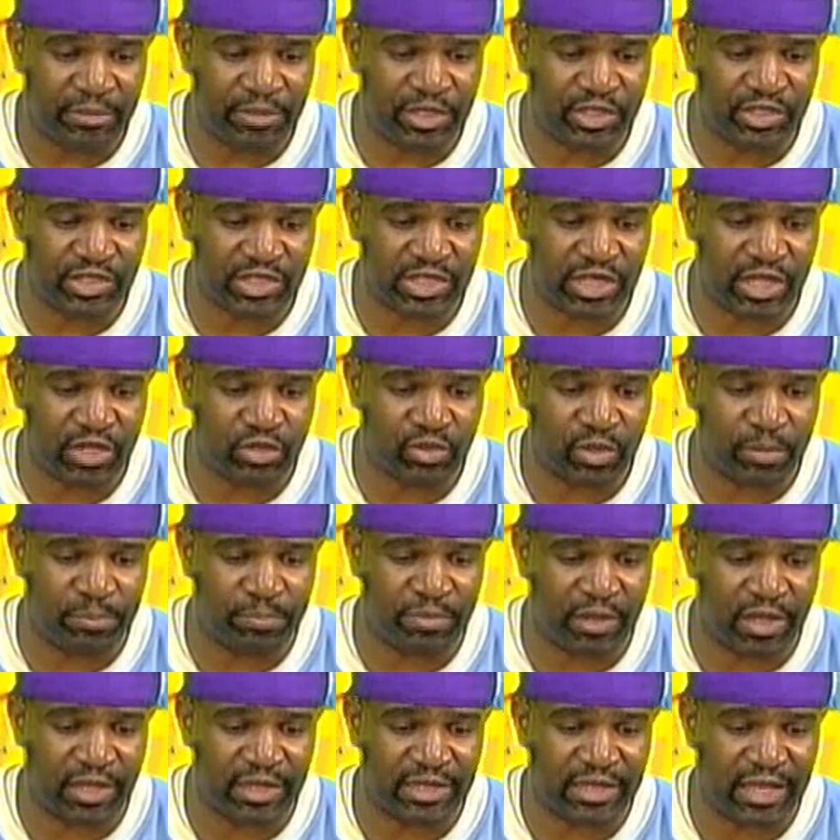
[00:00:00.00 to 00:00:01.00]
just tell you
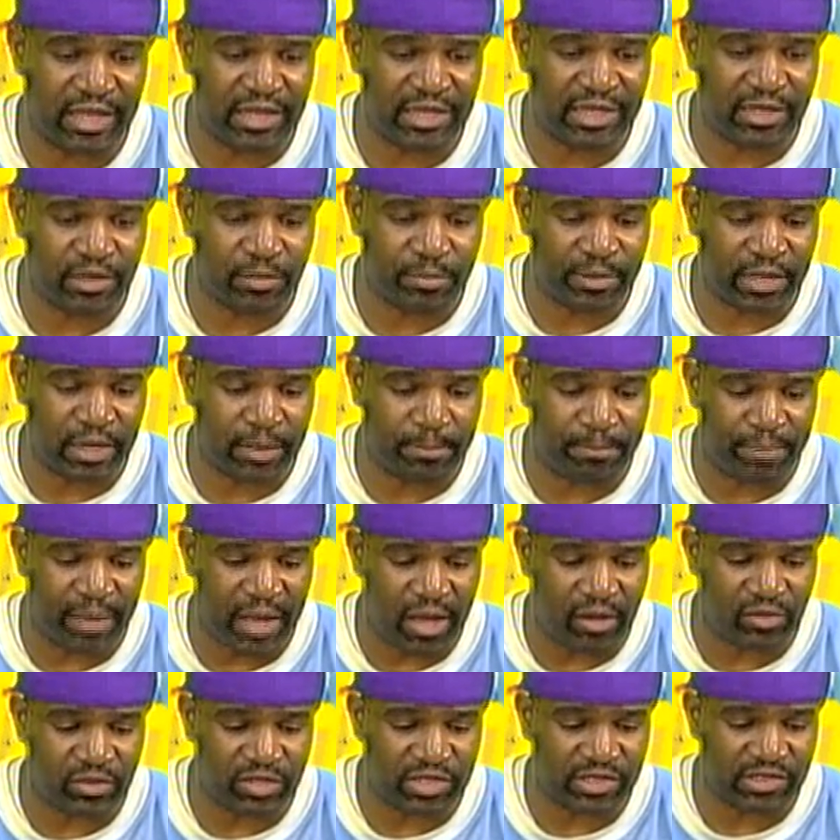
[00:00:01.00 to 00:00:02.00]
a little bit
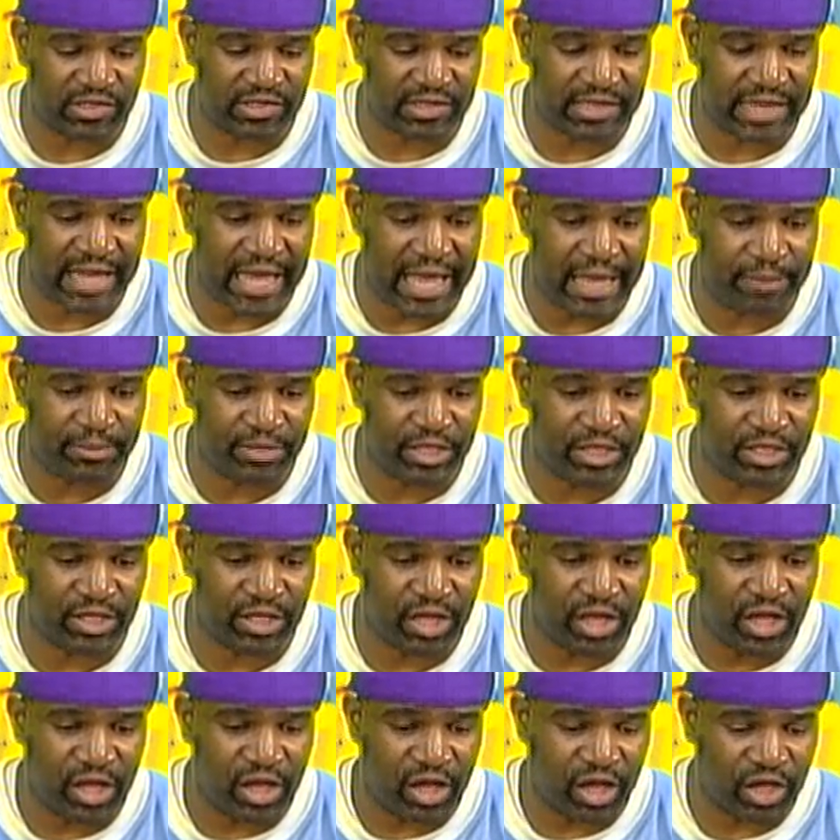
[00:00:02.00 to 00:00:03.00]
about this Nabi
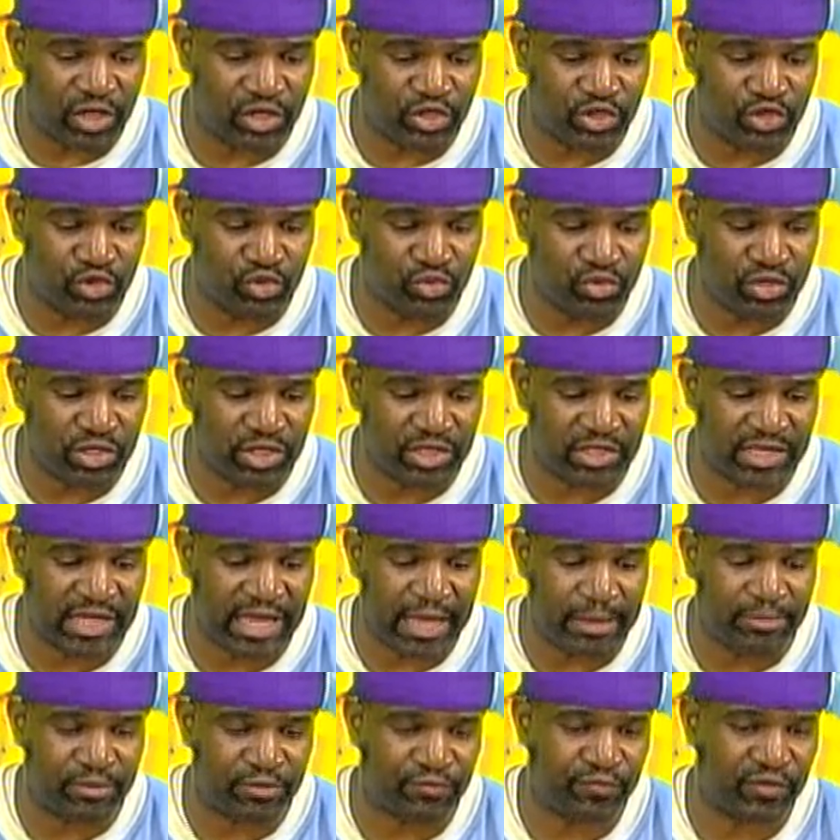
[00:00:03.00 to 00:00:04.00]
Junior
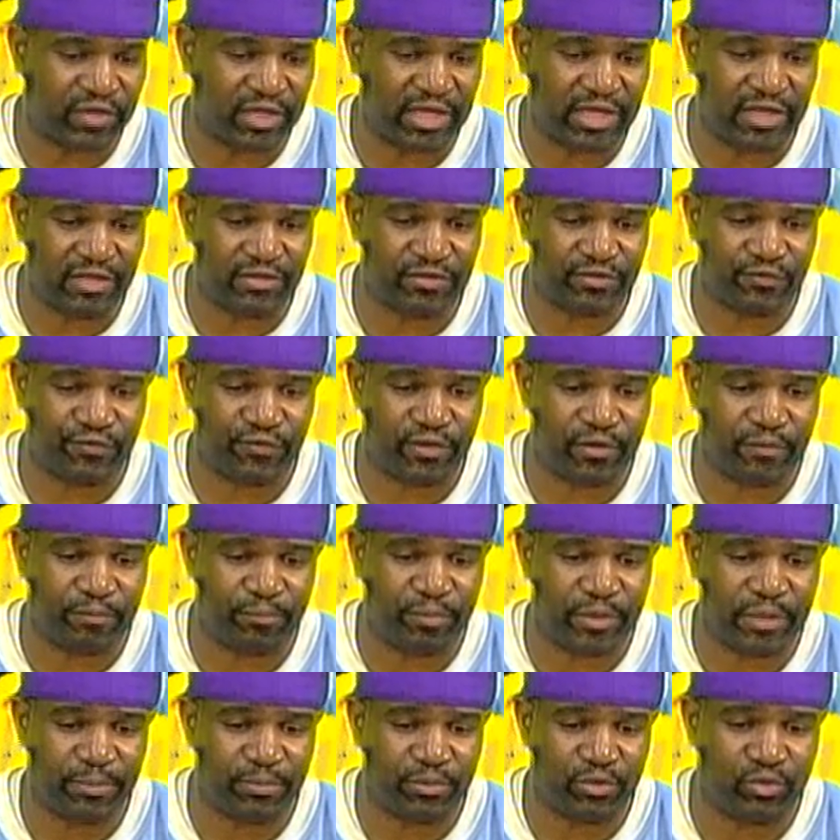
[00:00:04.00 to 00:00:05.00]
tablets for kids, for
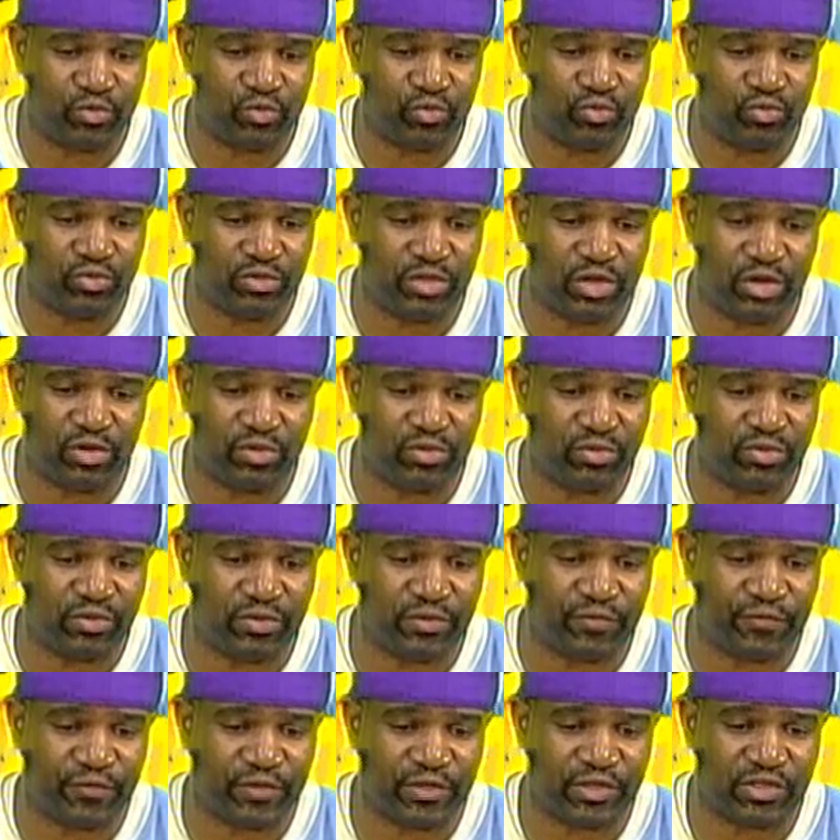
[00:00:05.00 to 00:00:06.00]
people who, you know,
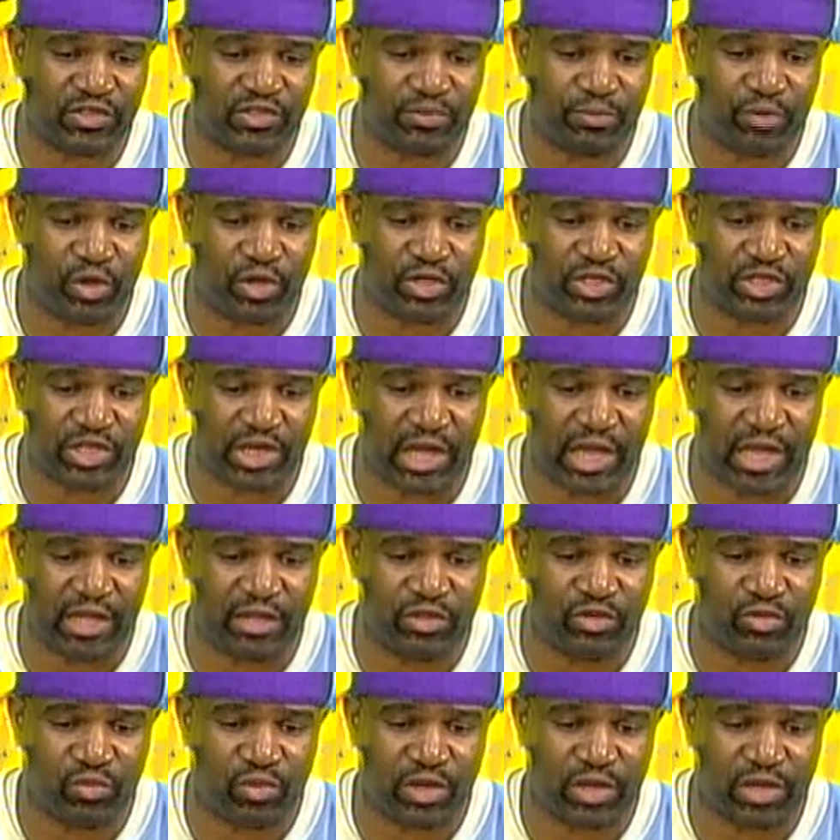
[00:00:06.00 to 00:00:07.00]
for your small
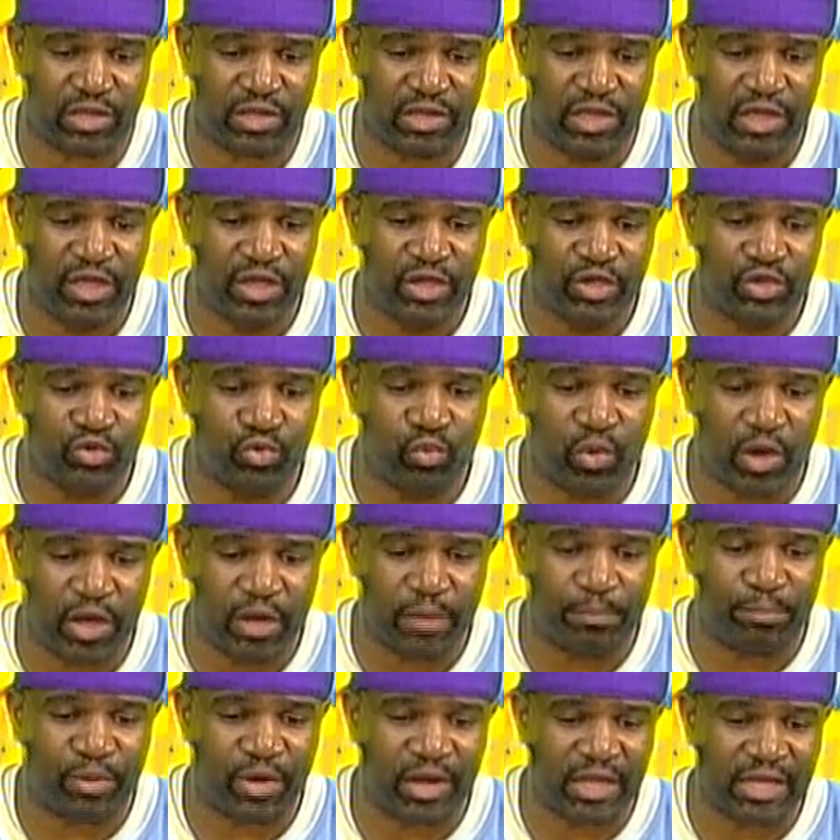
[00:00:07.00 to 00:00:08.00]
child, you
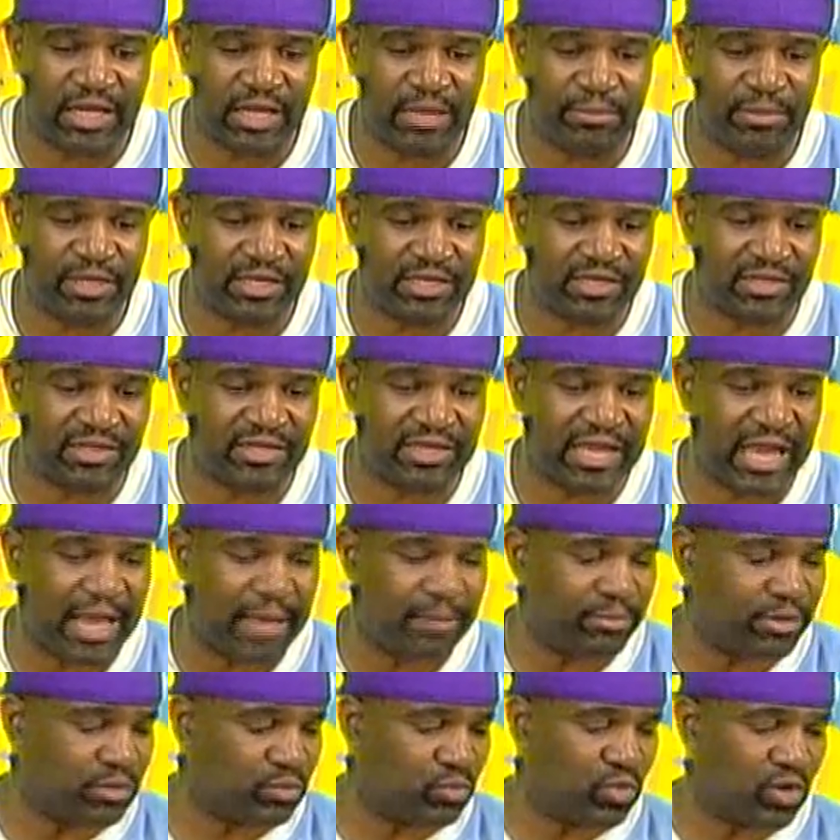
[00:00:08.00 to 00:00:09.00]
wanna break them into the
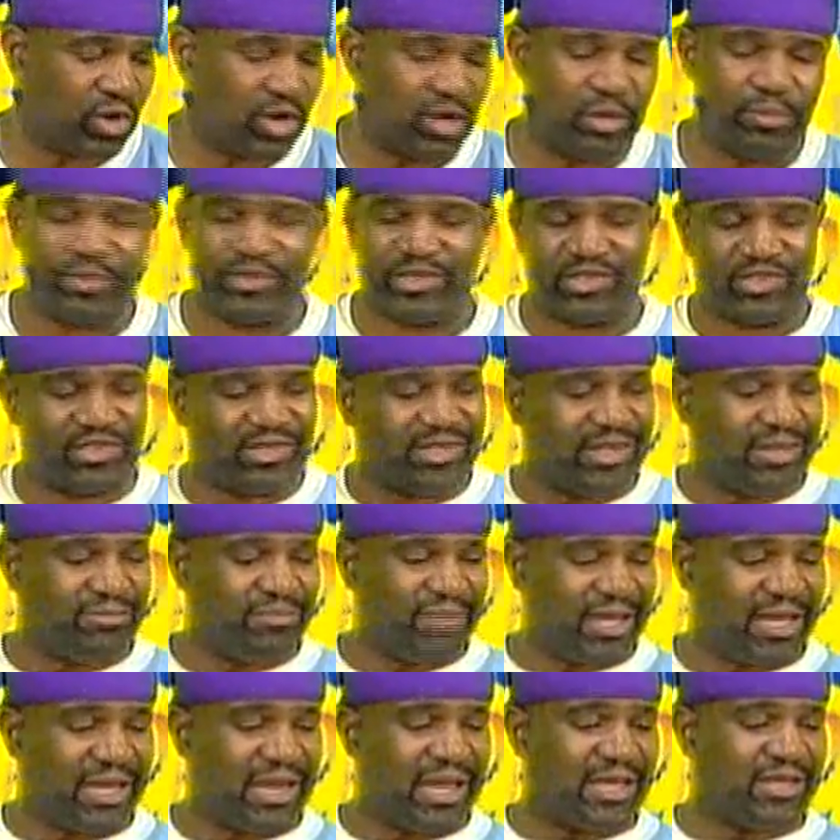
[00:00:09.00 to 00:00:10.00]
tablet world, but you're saying,
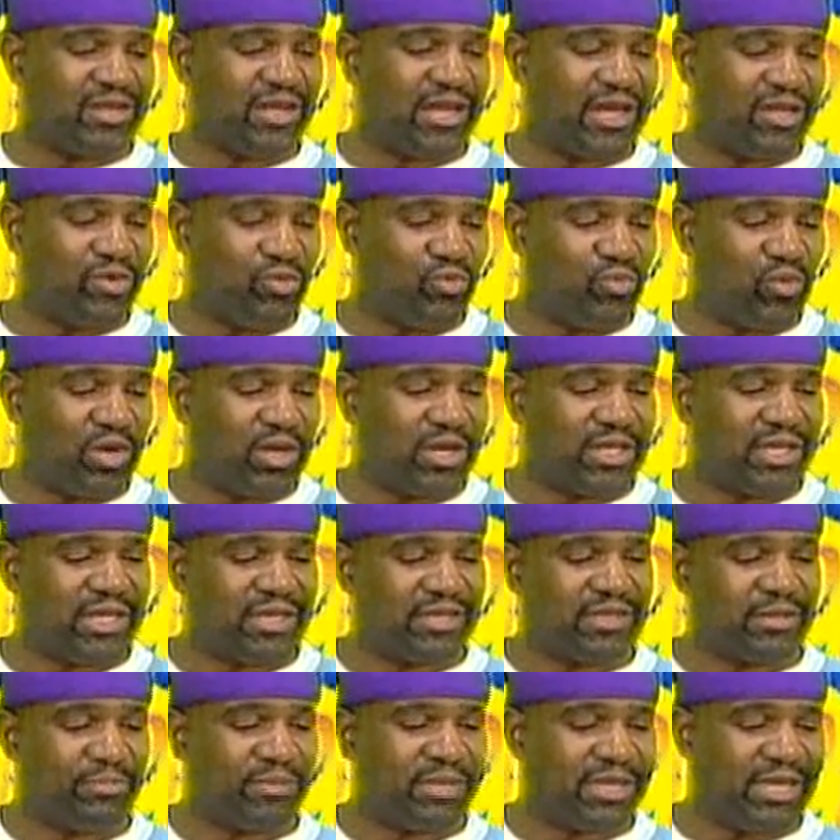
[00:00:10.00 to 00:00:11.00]
man, I don't want to
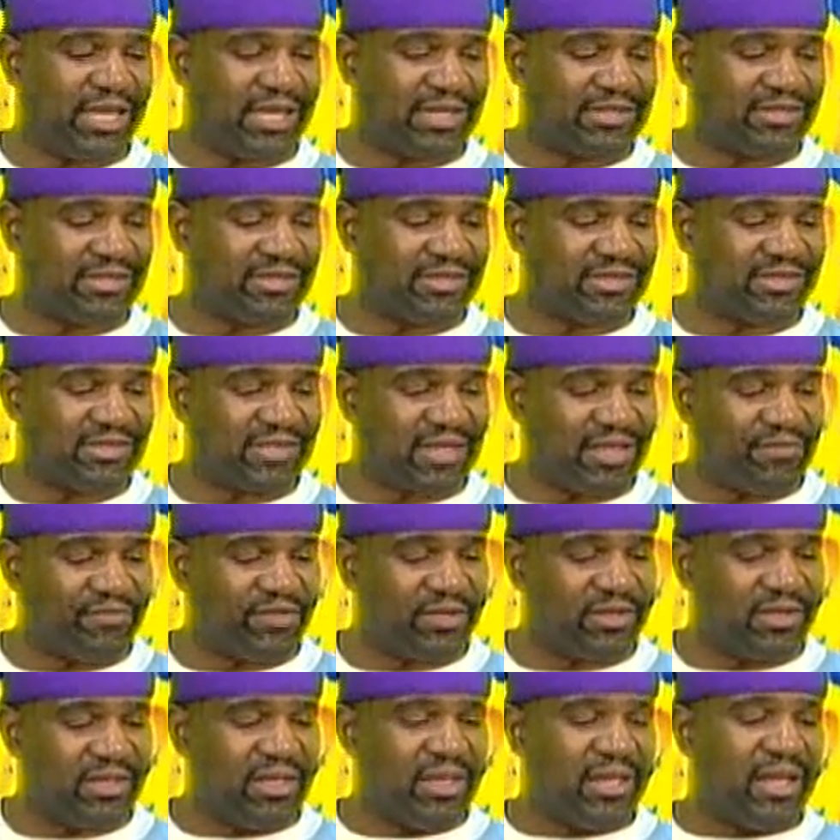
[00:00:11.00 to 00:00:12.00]
get them a Nexus
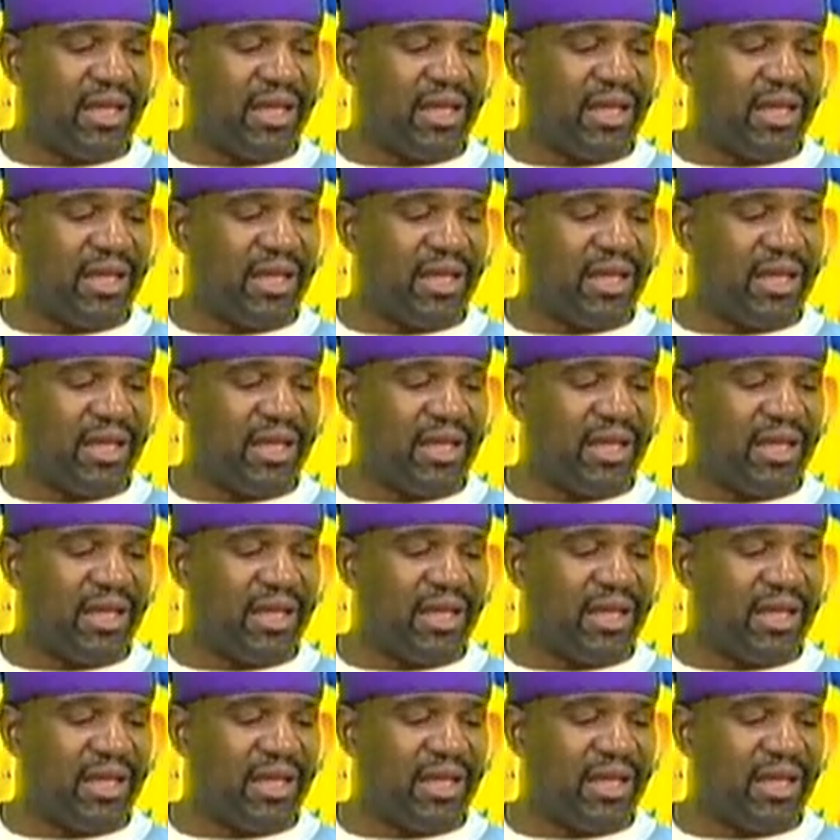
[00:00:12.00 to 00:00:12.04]
7.